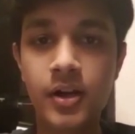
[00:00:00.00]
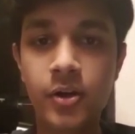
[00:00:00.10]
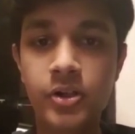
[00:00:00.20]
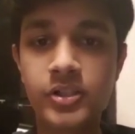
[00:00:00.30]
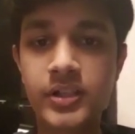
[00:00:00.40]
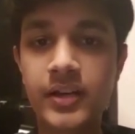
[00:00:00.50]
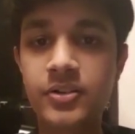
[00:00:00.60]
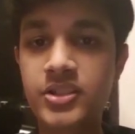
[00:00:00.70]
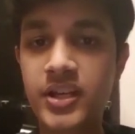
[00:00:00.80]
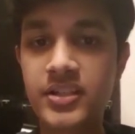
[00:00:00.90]
not try
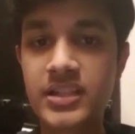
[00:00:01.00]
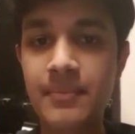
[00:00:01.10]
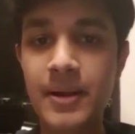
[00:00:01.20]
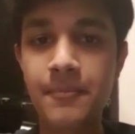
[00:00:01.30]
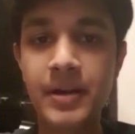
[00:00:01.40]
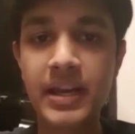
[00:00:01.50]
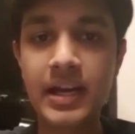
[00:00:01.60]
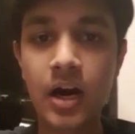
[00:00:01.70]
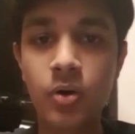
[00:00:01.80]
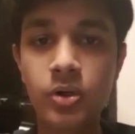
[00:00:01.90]
to change them and
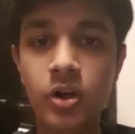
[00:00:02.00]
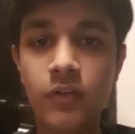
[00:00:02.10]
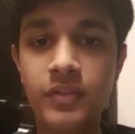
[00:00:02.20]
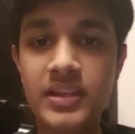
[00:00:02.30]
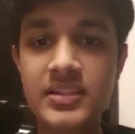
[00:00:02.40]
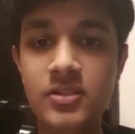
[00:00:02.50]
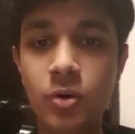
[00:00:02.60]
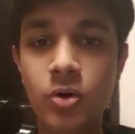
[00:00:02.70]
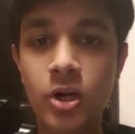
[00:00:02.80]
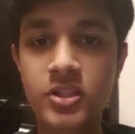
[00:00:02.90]
break out of these
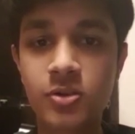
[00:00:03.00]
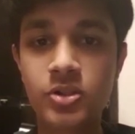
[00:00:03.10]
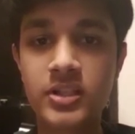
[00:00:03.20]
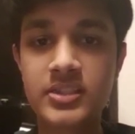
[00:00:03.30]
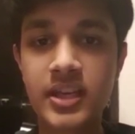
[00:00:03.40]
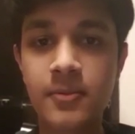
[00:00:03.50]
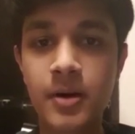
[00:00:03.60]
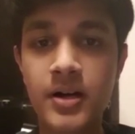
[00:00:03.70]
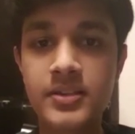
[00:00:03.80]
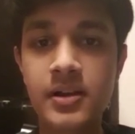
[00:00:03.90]
so-called social
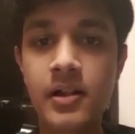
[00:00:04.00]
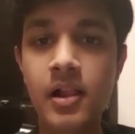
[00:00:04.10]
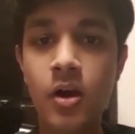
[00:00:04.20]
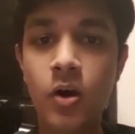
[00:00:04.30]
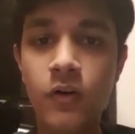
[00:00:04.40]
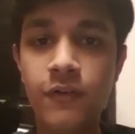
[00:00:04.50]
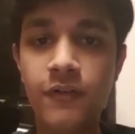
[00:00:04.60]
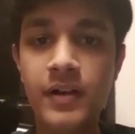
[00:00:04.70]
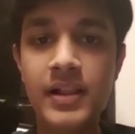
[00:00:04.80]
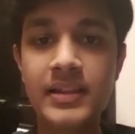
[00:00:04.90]
stigmas
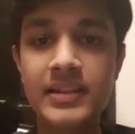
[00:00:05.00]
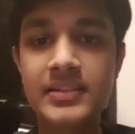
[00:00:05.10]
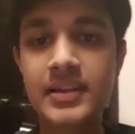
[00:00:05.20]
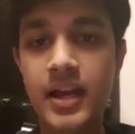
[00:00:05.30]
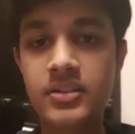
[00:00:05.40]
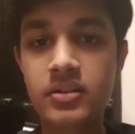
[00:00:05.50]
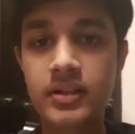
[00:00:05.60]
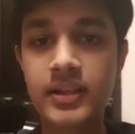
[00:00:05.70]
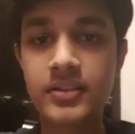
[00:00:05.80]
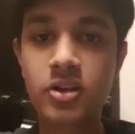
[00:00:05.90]
of these
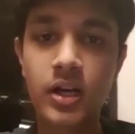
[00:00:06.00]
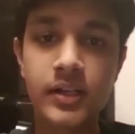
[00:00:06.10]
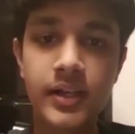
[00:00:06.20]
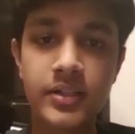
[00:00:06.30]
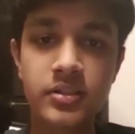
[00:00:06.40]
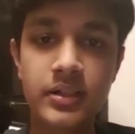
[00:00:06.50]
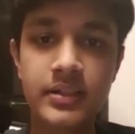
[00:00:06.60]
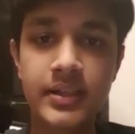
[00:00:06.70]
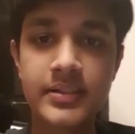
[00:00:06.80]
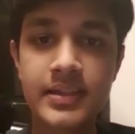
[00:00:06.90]
natural things or unnatural
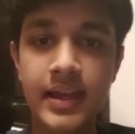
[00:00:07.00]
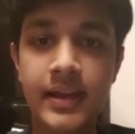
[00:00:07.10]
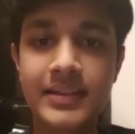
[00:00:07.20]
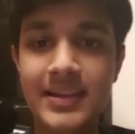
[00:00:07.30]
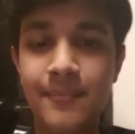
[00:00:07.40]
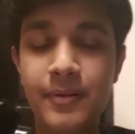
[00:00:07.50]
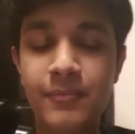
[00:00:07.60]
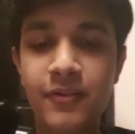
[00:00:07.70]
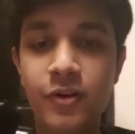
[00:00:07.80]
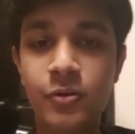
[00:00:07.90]
things, and accept
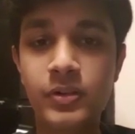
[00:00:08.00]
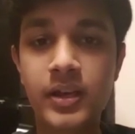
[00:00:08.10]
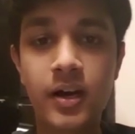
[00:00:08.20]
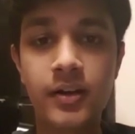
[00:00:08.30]
people for who they are